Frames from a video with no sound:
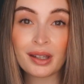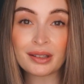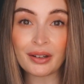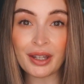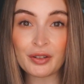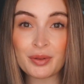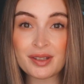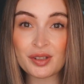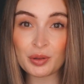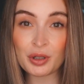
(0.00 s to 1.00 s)
Now, if we're
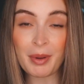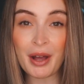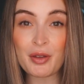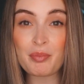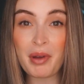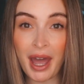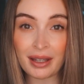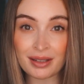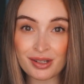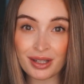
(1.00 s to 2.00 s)
to talk about the
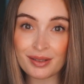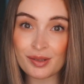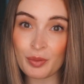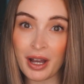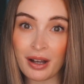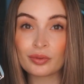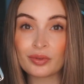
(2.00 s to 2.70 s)
packaging as well,